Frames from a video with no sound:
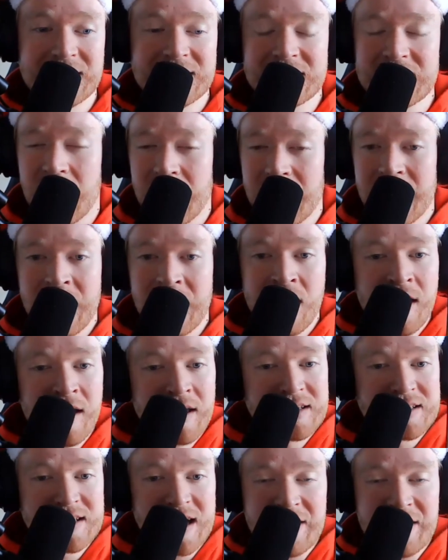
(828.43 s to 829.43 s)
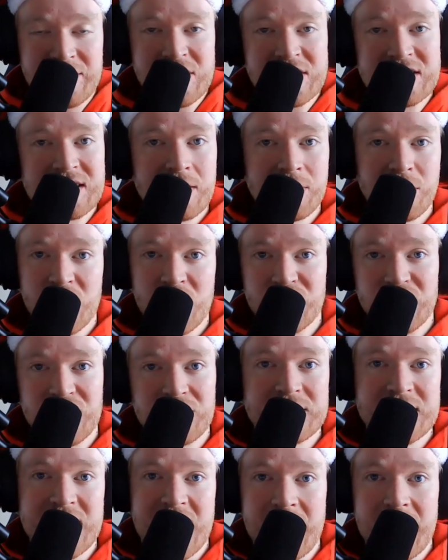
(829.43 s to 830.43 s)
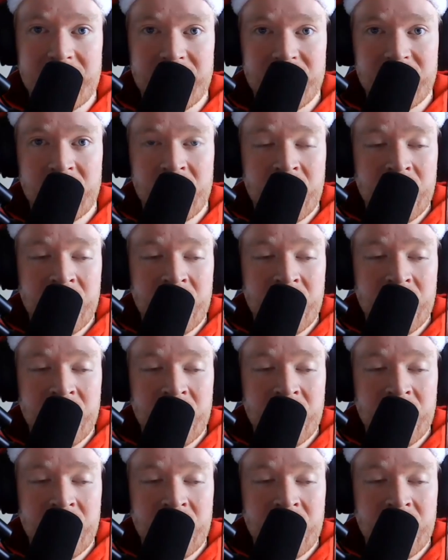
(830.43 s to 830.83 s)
It's not saving someone from death.